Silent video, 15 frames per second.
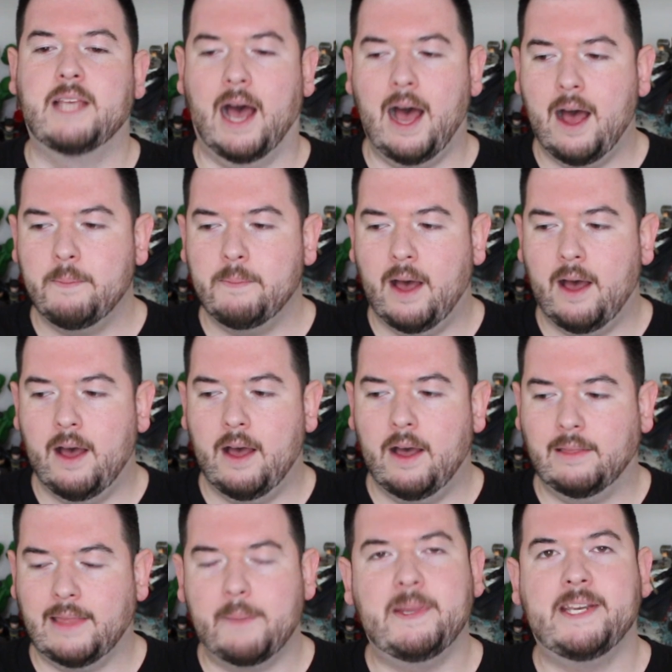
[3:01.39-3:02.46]
Tom,
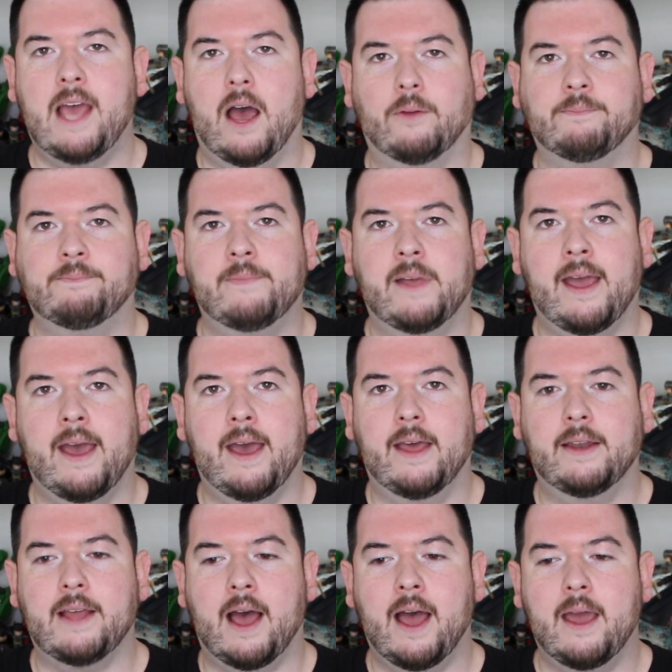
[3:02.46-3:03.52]
let me down,
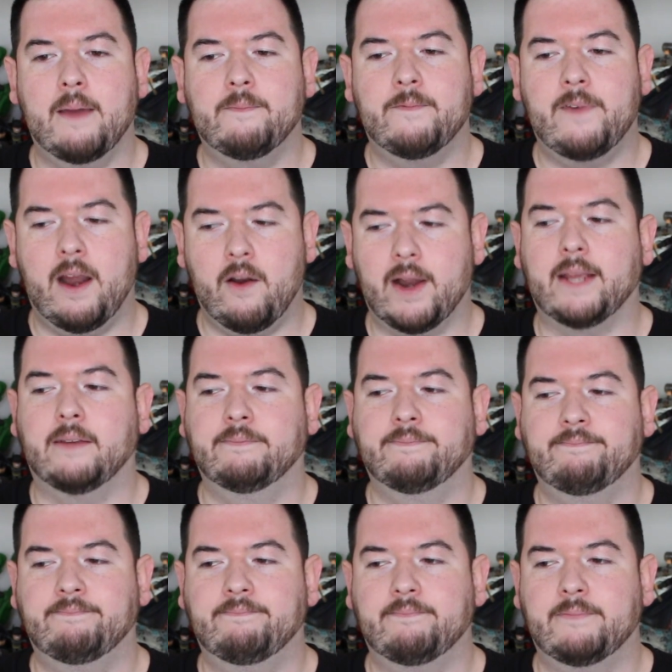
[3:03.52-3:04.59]
and I'm very
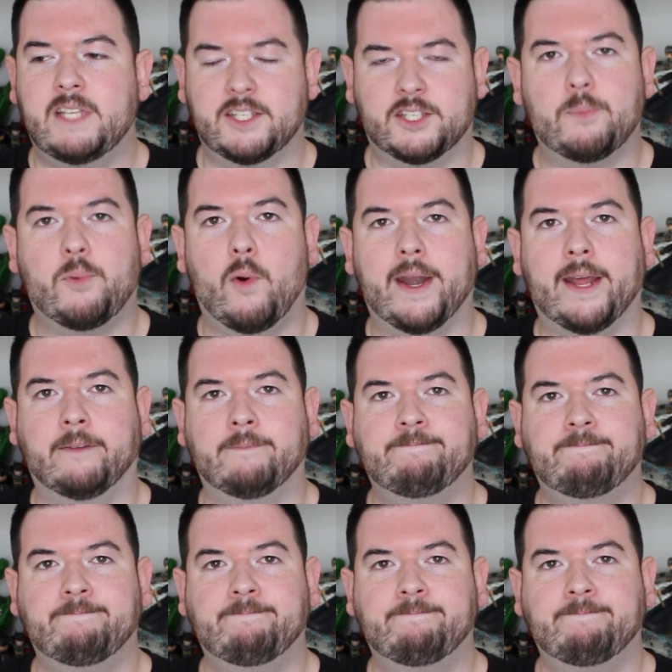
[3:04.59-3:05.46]
disappointed.